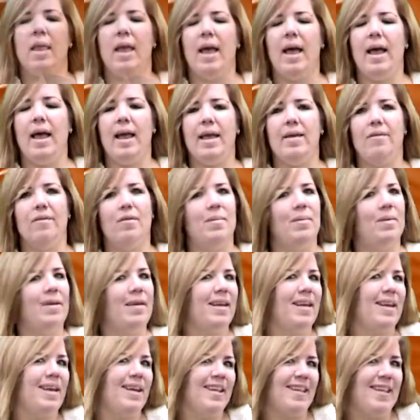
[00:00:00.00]
Hi
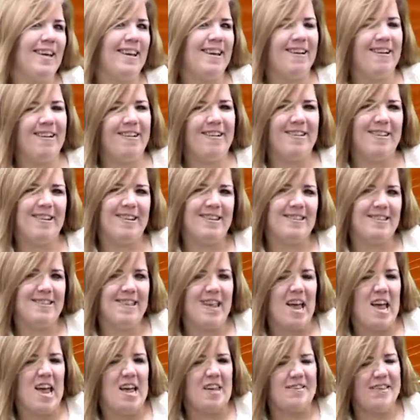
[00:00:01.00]
everybody, like Arlene
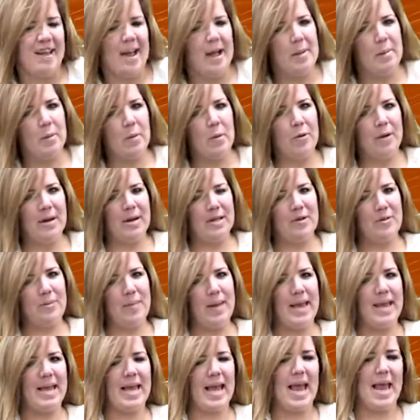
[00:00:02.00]
says, I'm going to
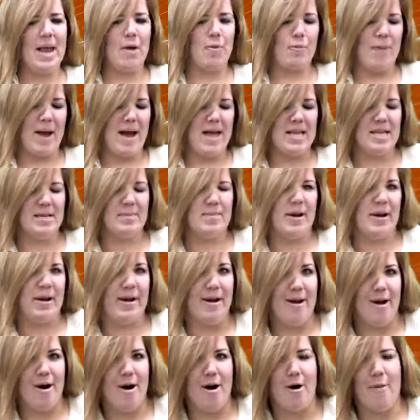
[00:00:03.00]
make a
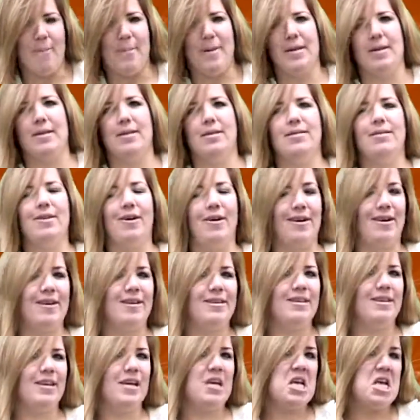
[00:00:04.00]
raspberry almond
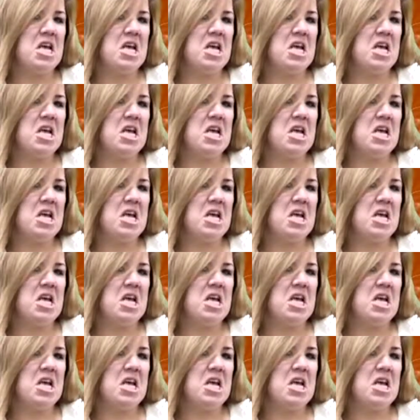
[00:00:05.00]
tart.